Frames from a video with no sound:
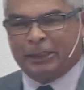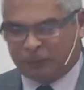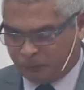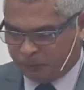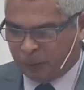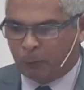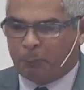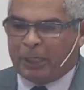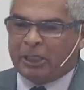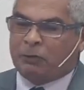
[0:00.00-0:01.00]
a certain
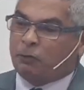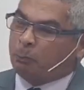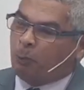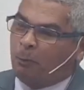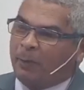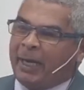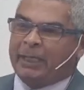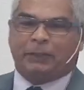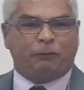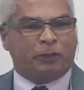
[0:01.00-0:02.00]
point, an individual
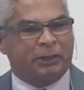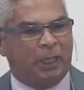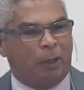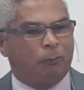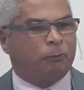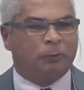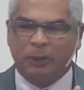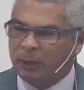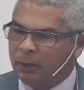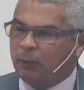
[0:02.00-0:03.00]
said, "Good
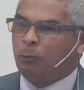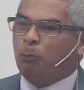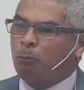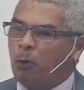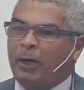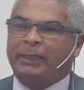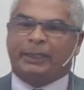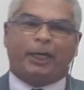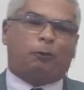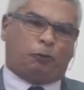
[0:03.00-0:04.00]
master."
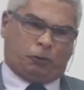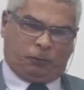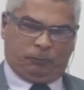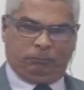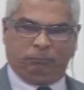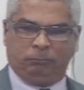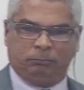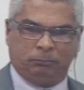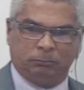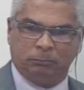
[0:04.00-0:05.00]
Jesus
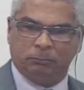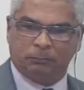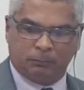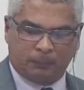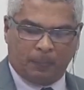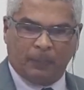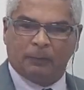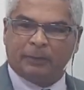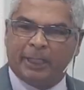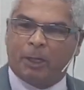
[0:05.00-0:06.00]
said, "No.
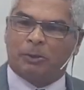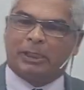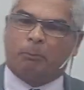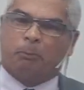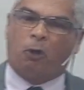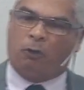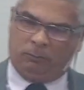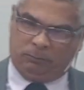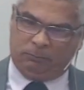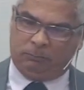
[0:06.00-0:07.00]
Good is God.
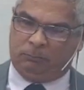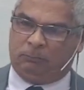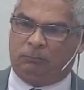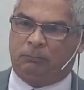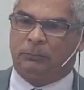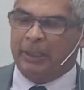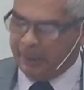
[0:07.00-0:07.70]
God is good.